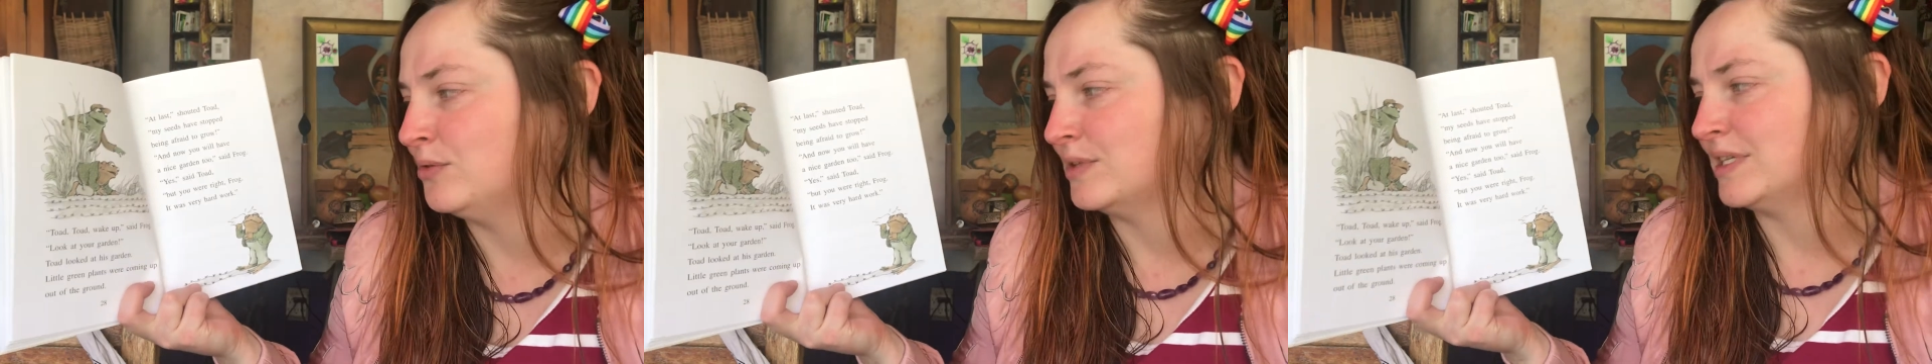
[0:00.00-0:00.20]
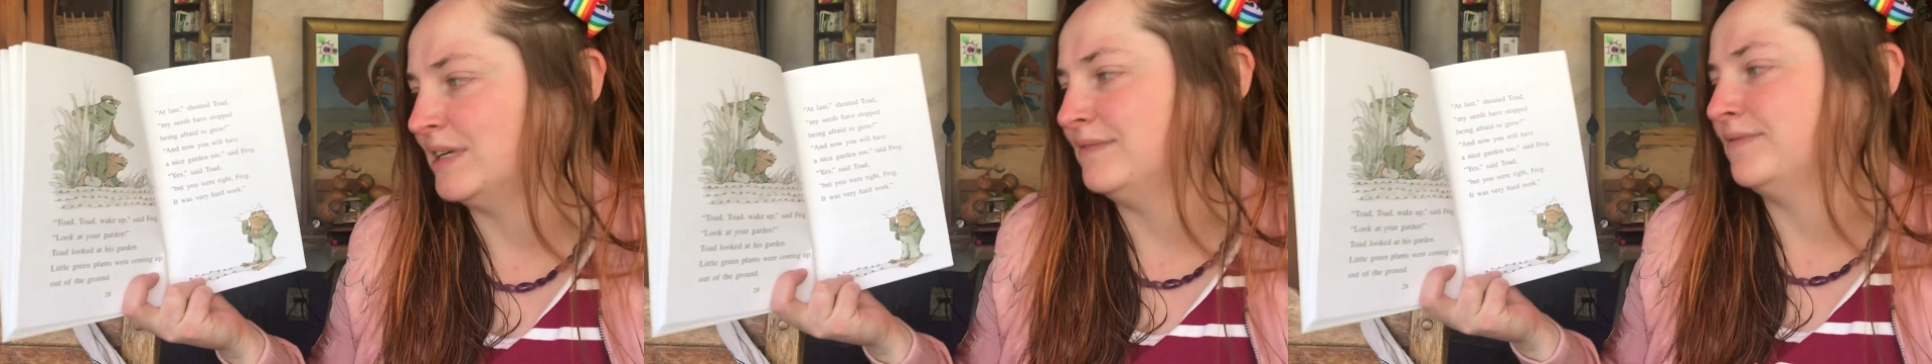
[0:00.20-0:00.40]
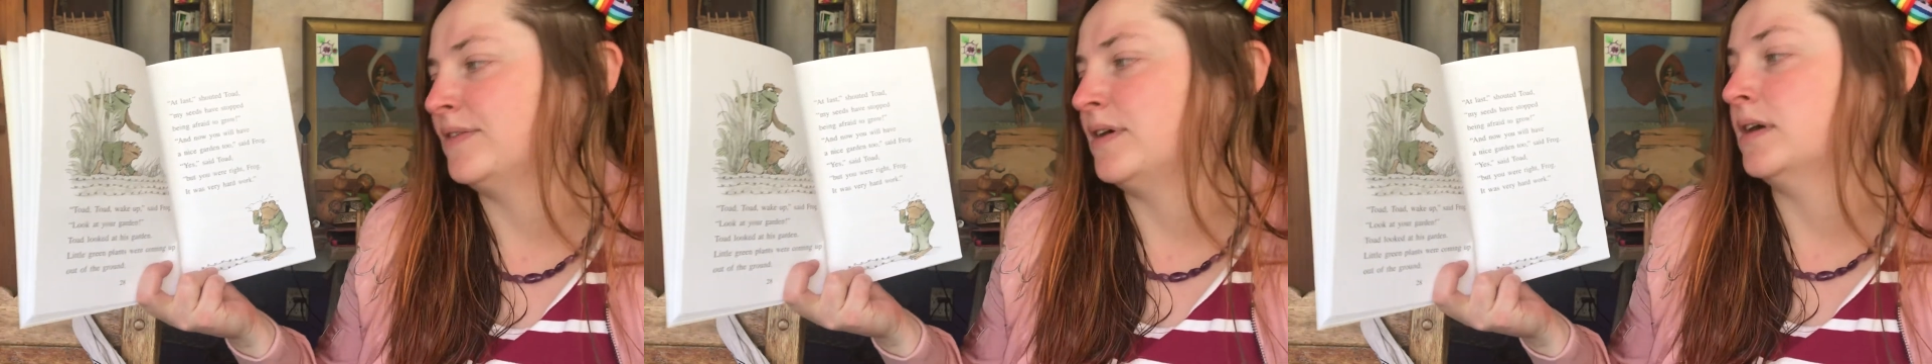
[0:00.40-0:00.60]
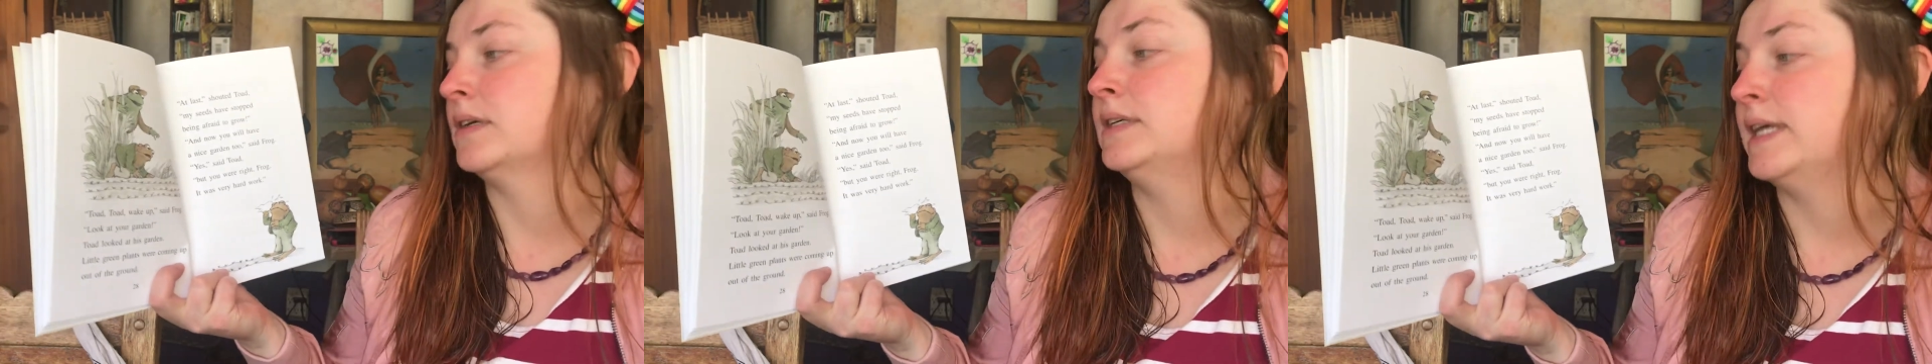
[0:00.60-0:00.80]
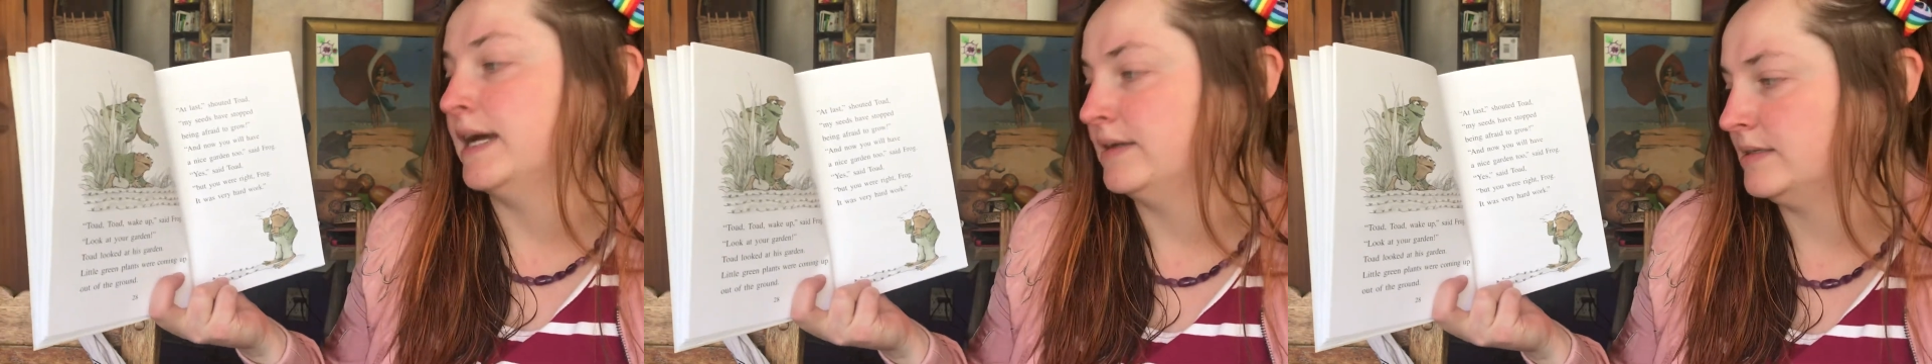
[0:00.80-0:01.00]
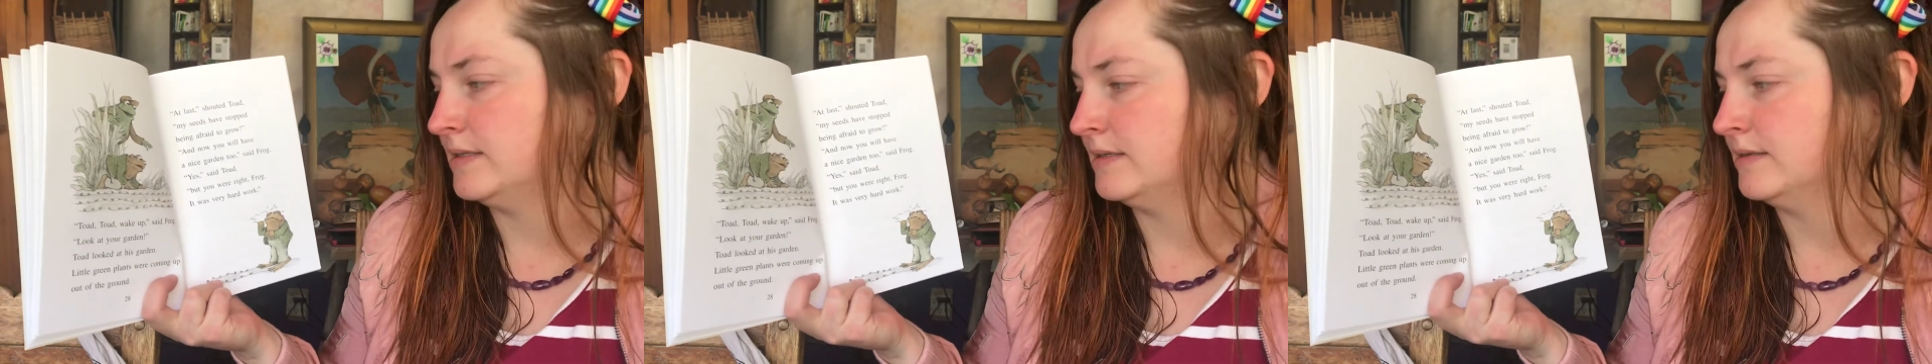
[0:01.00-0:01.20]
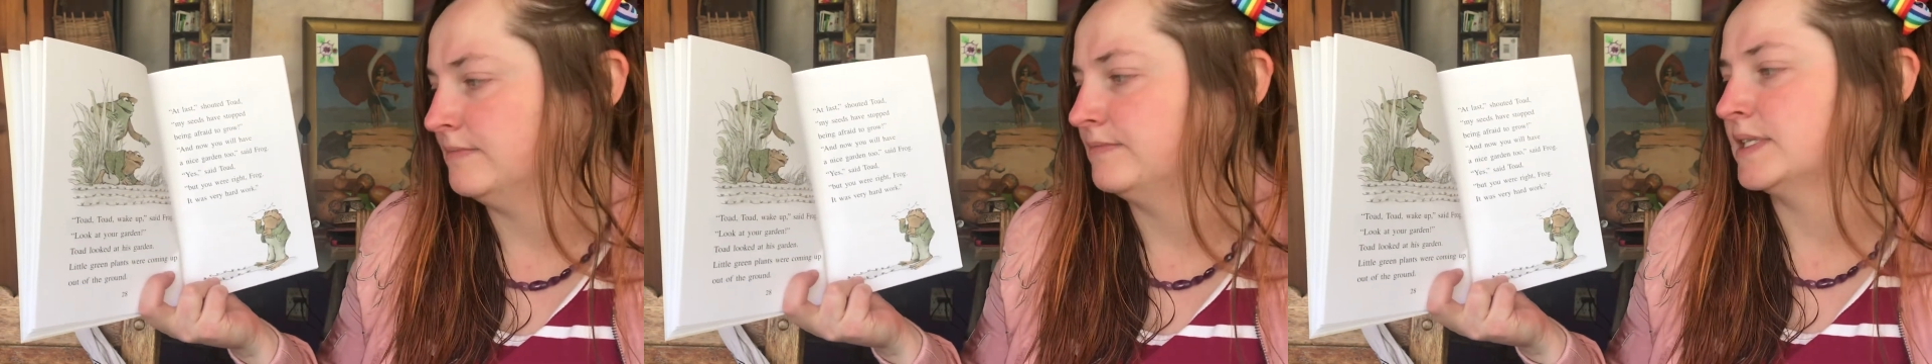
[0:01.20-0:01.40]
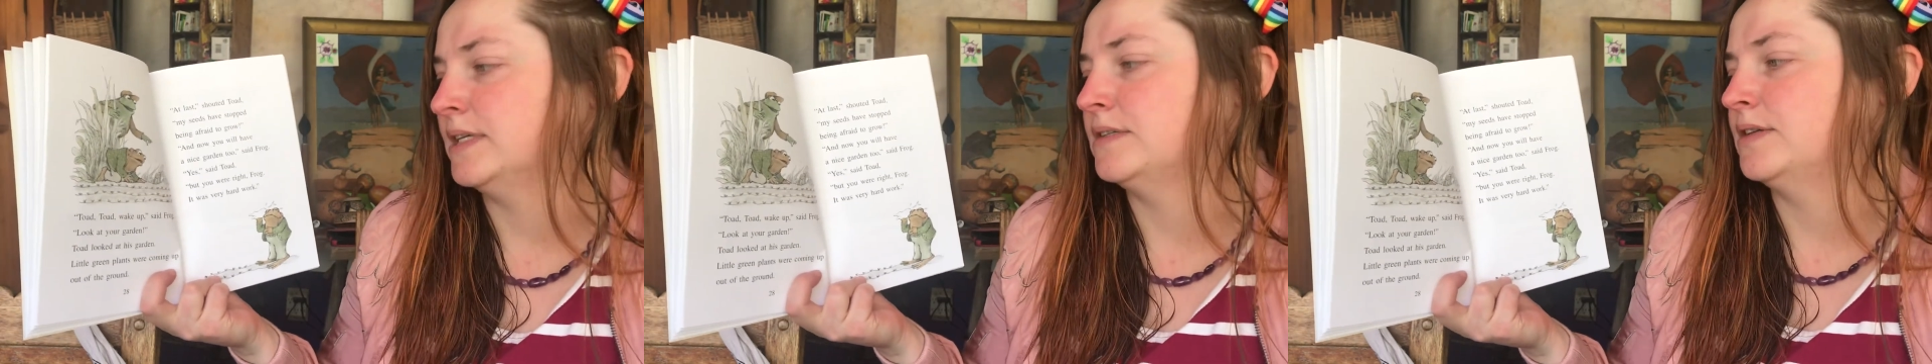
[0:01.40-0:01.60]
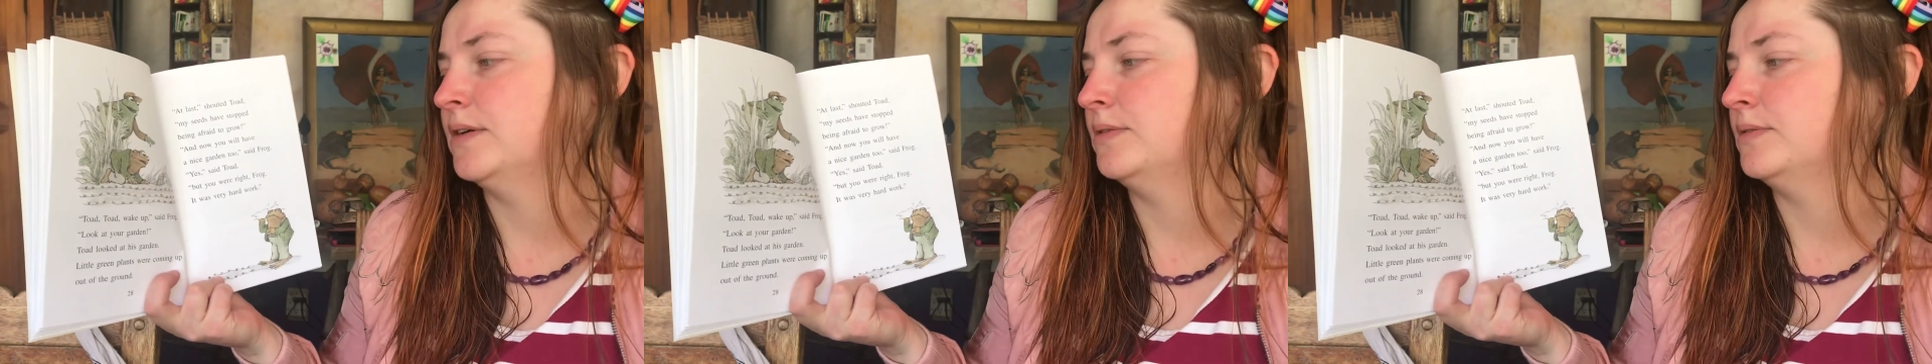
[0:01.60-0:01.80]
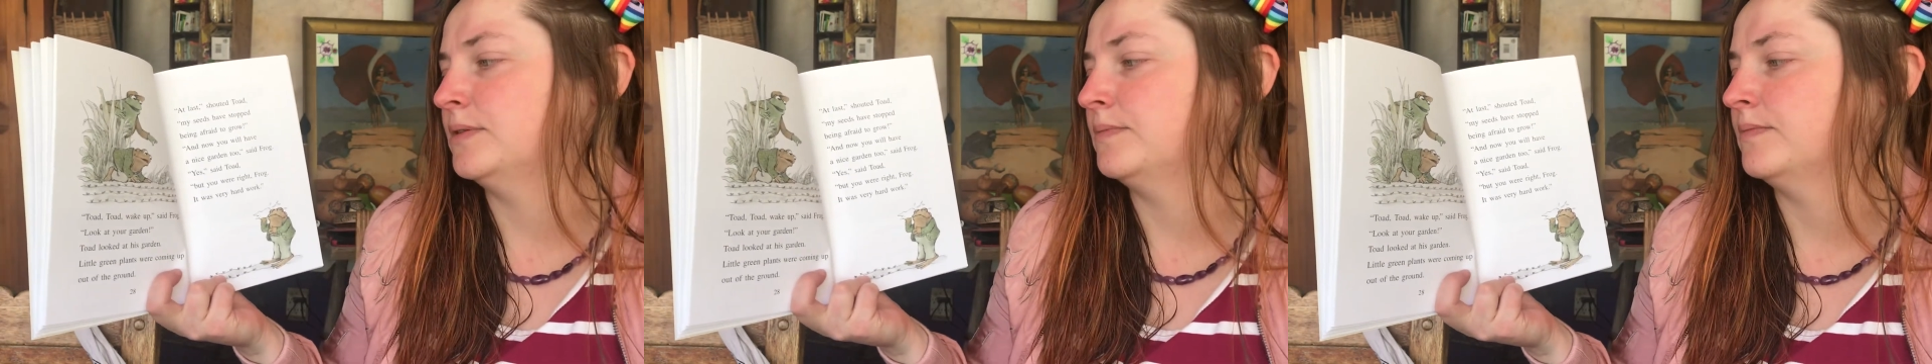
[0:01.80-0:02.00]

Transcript: said Frog. "Yes," said Toad.